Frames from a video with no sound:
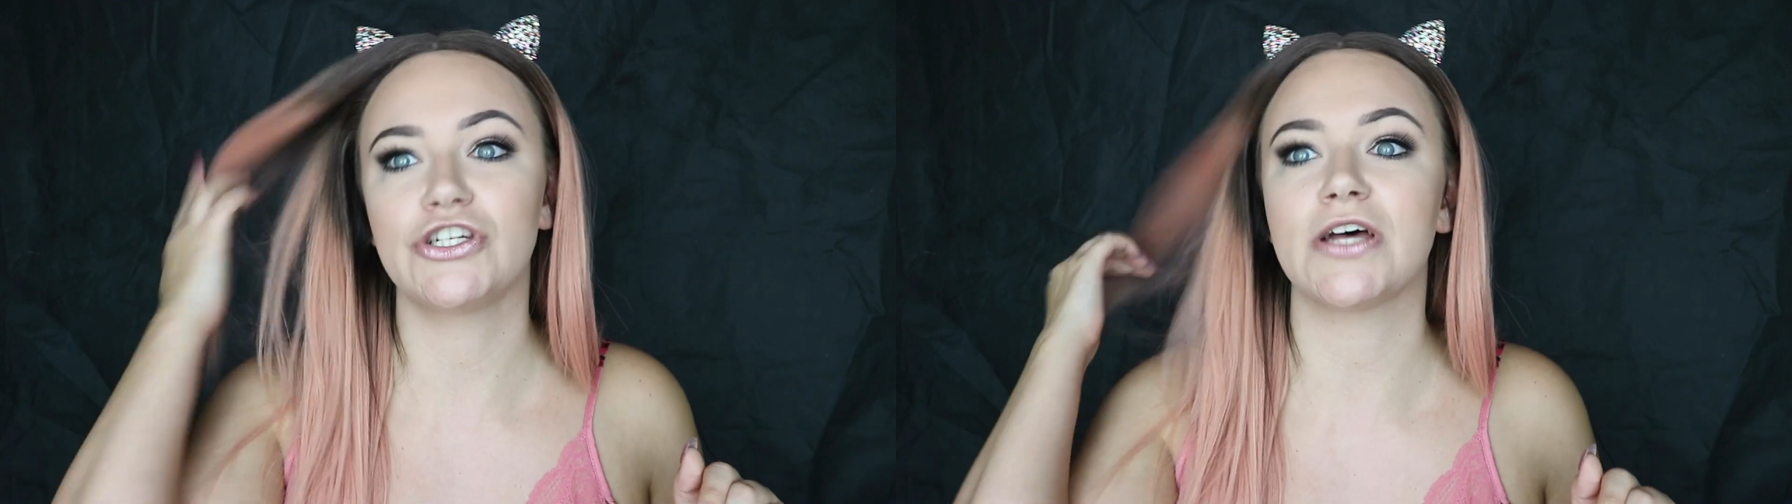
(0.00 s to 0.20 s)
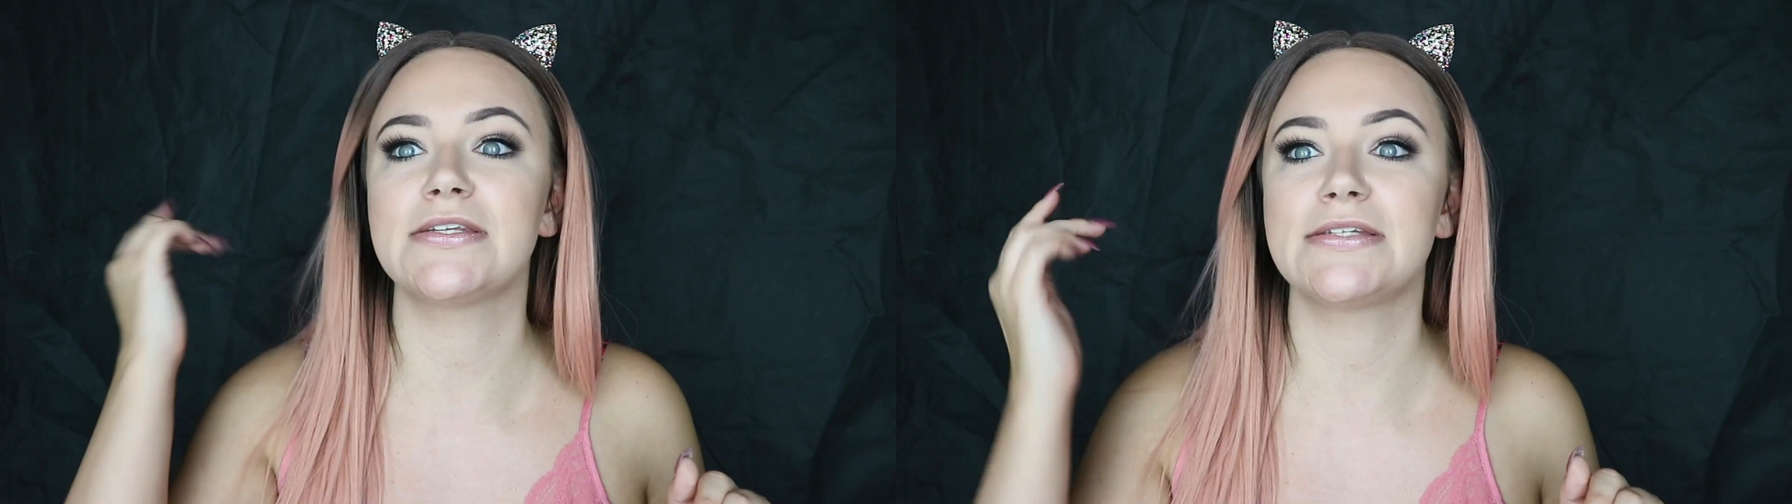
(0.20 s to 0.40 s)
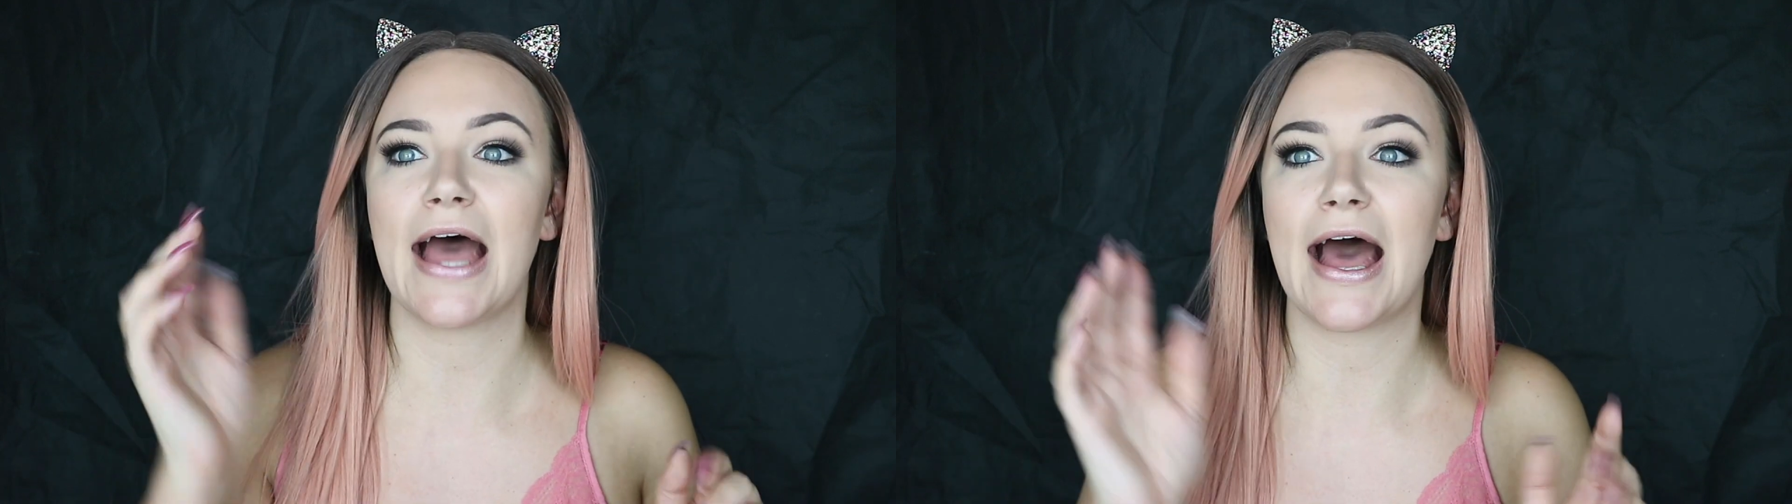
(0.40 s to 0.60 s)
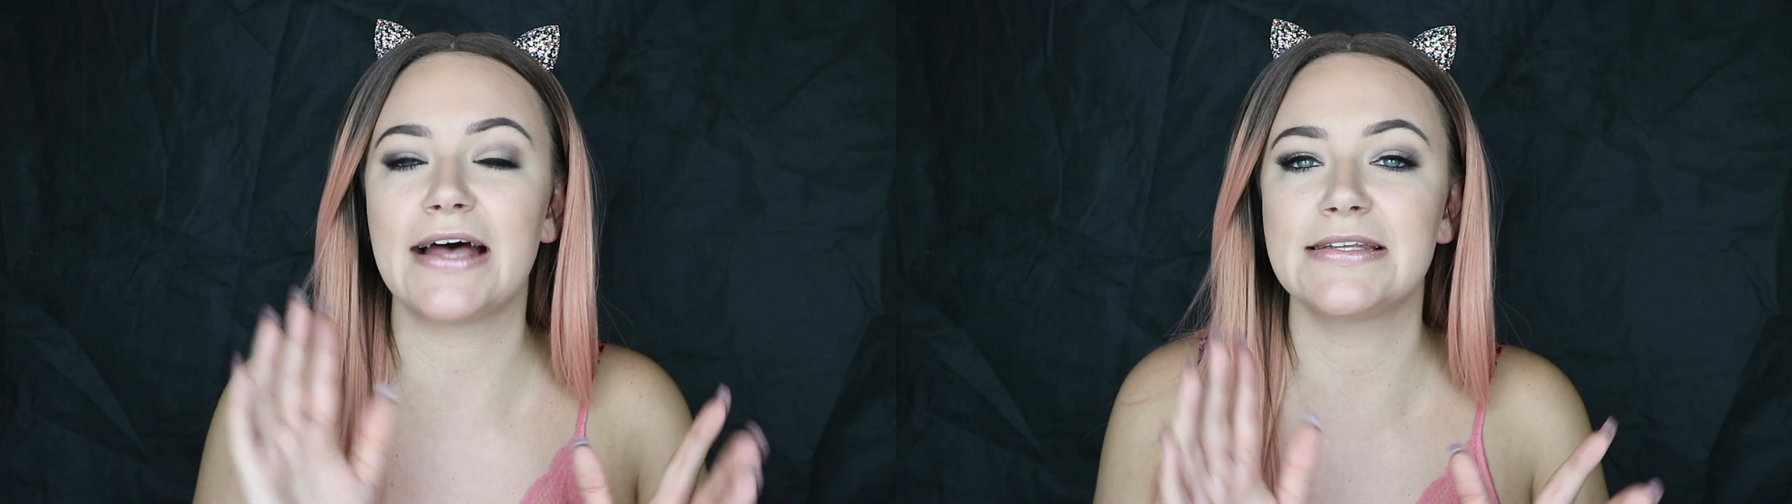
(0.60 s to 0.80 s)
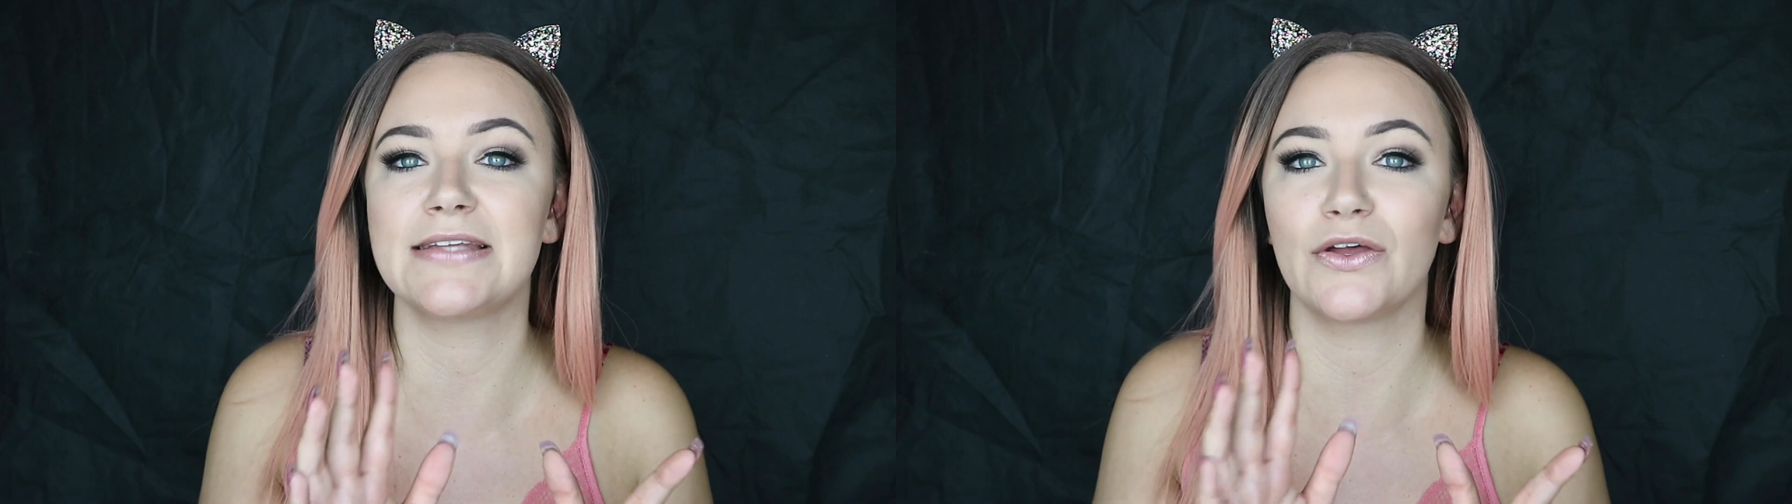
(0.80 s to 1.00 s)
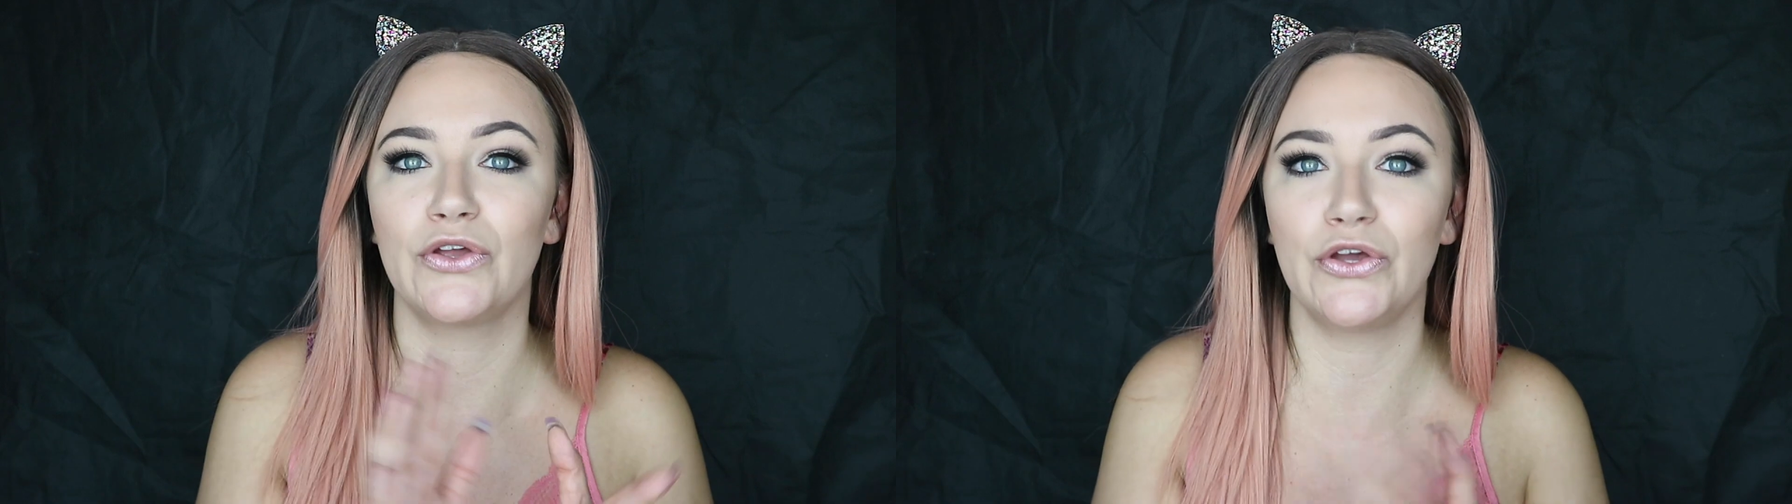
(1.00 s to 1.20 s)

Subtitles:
just as